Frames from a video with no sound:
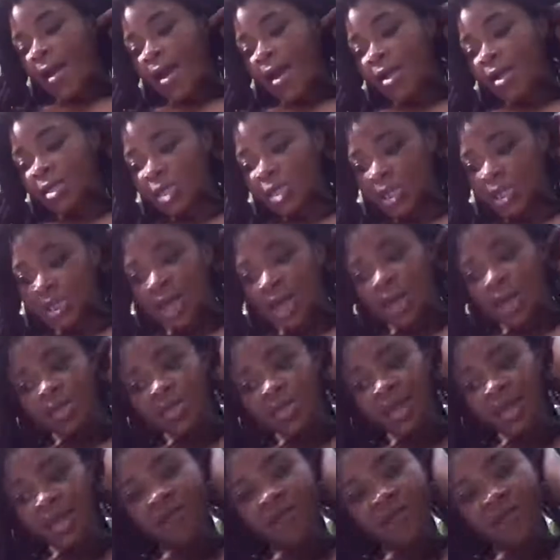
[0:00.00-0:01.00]
Got
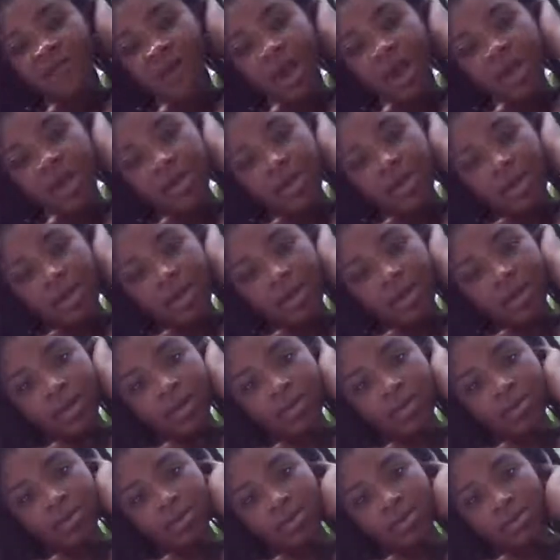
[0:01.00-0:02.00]
shatavari.
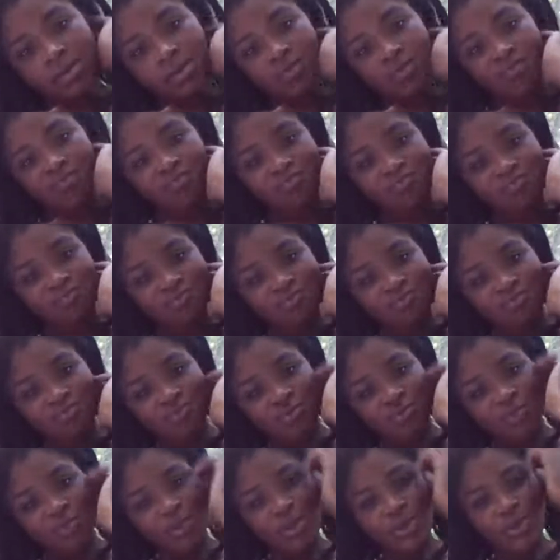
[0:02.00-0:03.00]

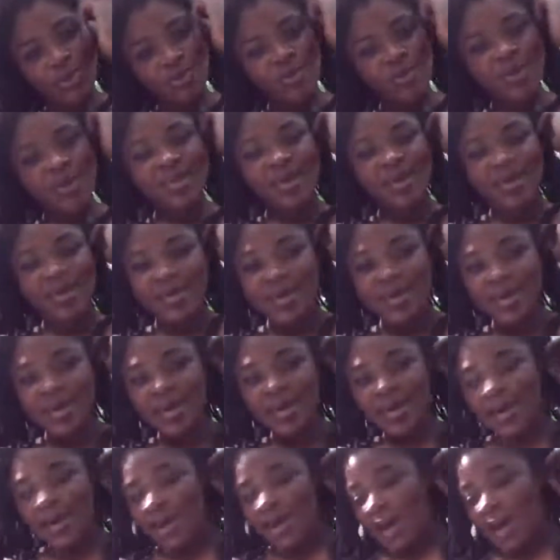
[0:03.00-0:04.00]
What you know about that?
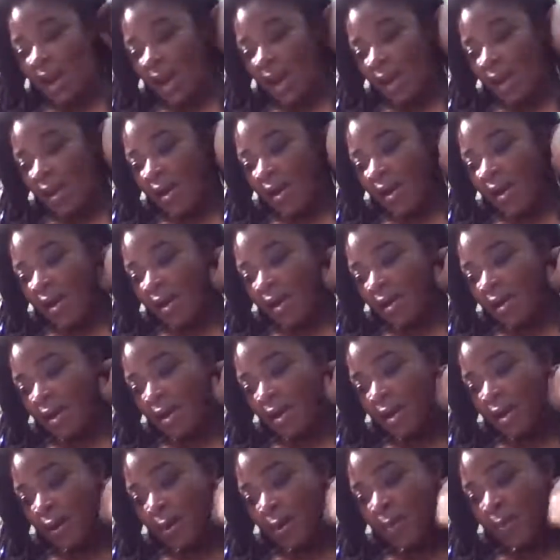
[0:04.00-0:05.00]
I got
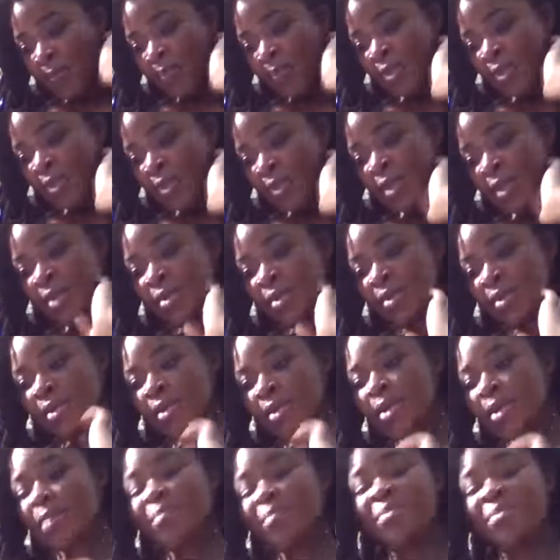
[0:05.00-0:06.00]
um
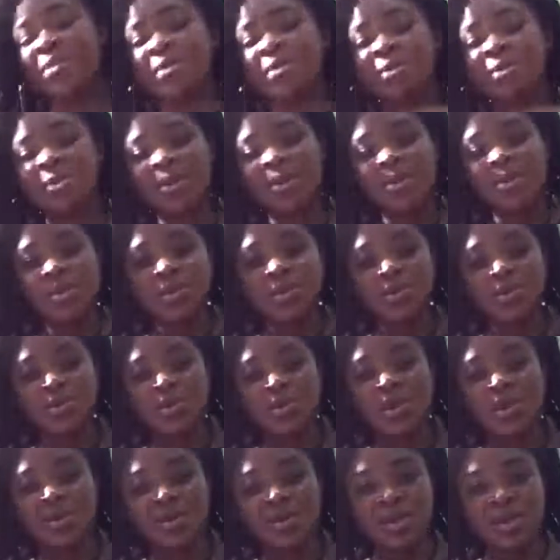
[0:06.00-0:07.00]
milk thistle.
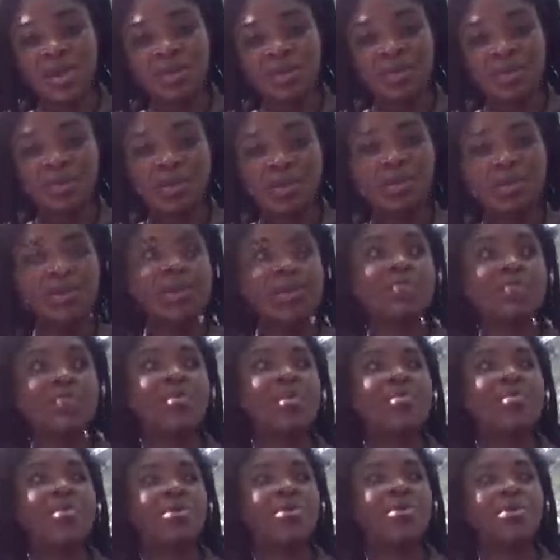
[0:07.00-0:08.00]
Y'all seen I've been posting my
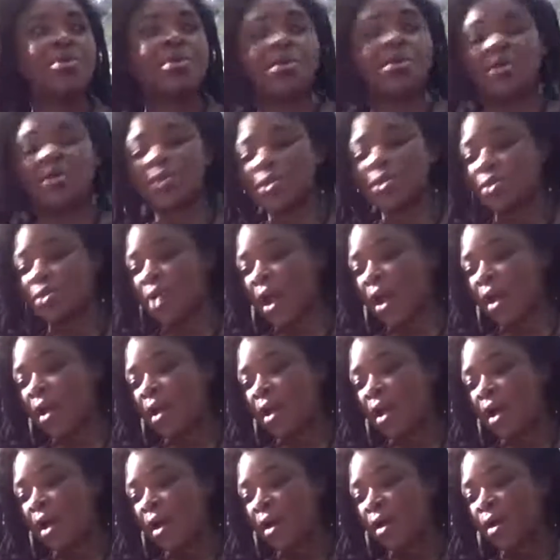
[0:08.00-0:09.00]
milk thistle. I
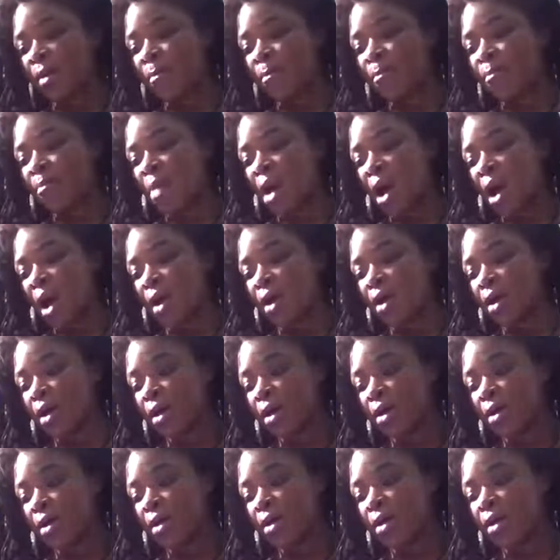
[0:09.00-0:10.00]
got
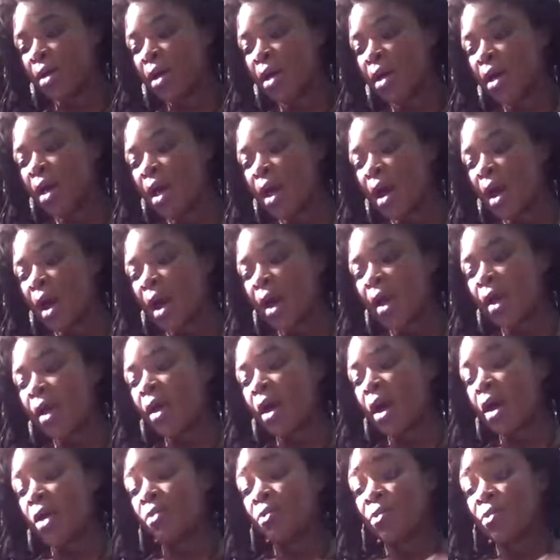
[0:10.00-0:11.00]
maca, I
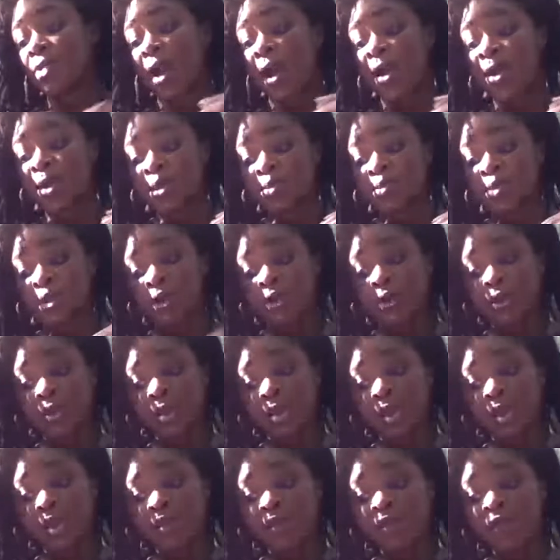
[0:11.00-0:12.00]
got raspberry
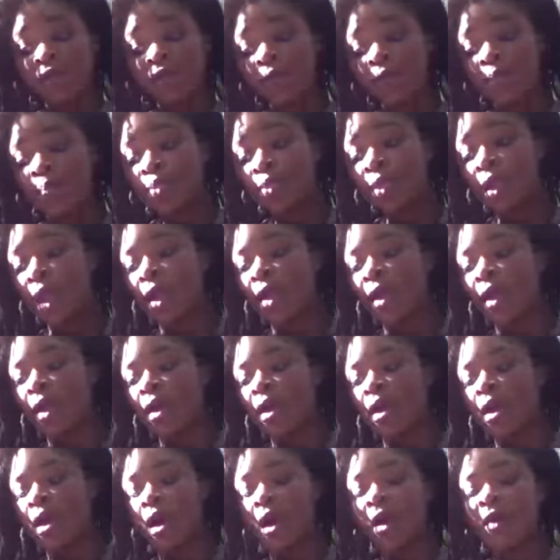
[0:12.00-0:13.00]
leaf, and I got
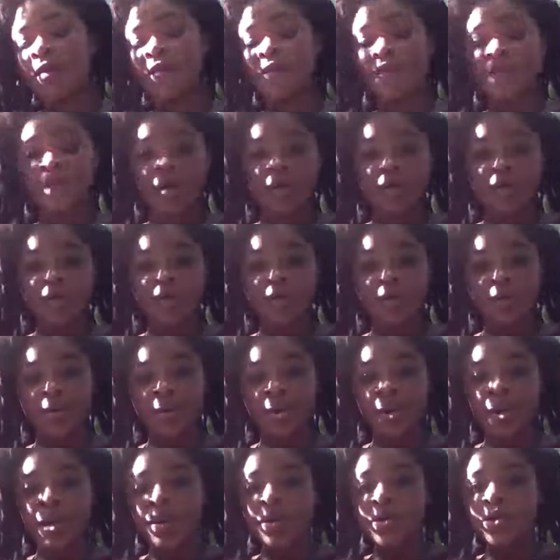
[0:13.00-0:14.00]
alfalfa.
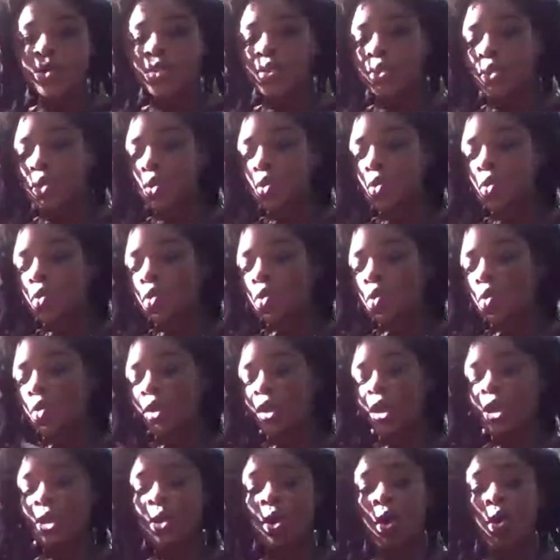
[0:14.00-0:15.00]
So
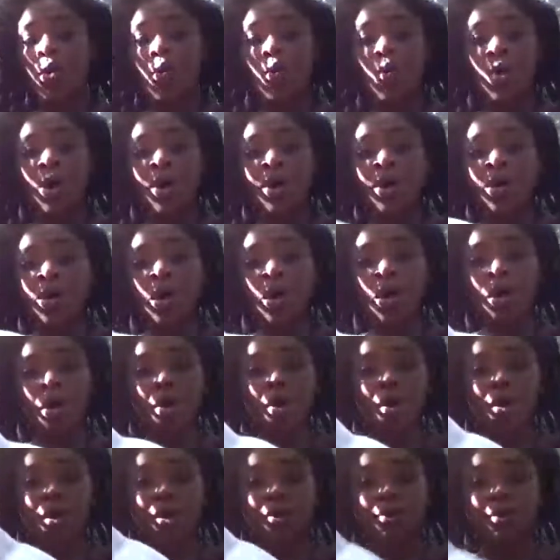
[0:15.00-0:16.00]
either one or
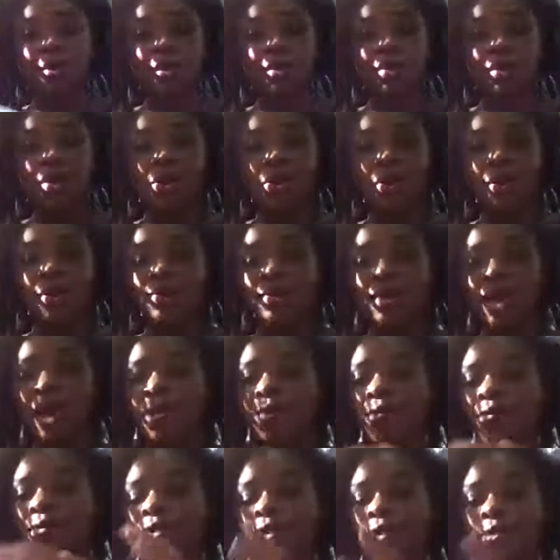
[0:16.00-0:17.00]
all of these herbs I
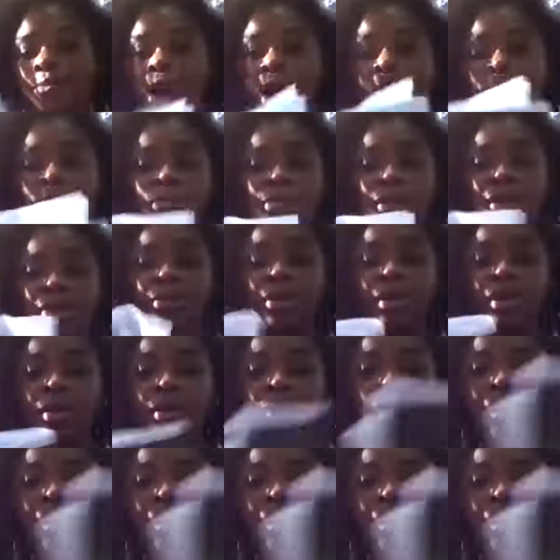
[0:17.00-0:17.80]
will probably be